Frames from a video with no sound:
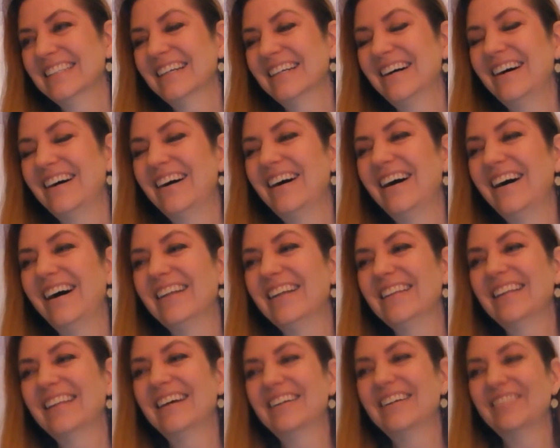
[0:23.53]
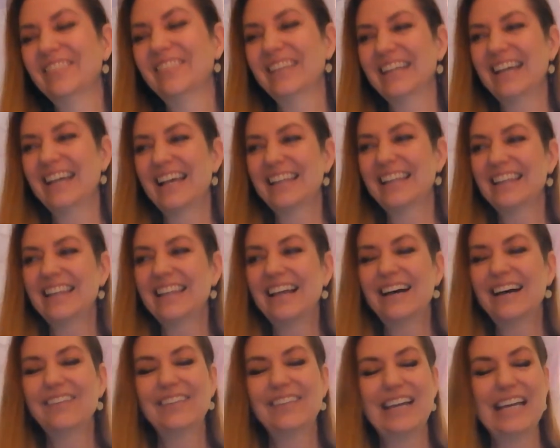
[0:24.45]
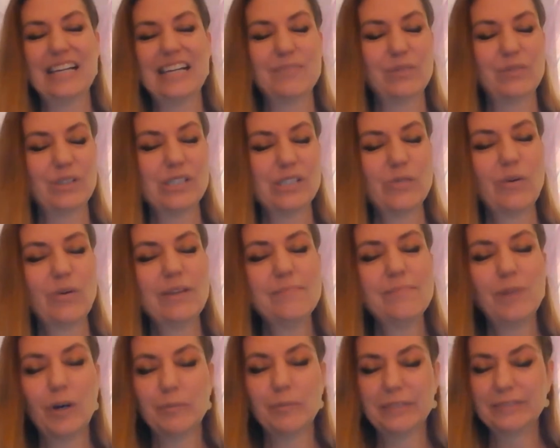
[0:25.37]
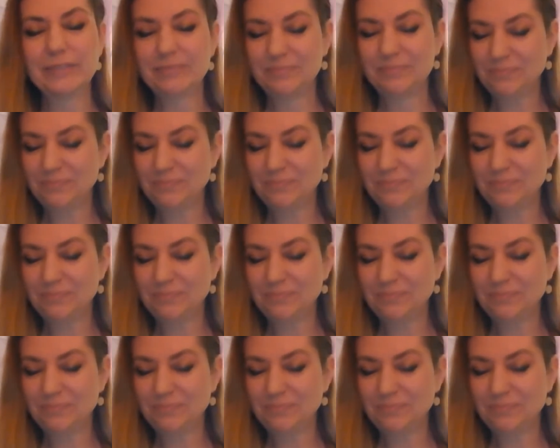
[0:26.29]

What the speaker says: Aw, lovely. I love animals. One moment.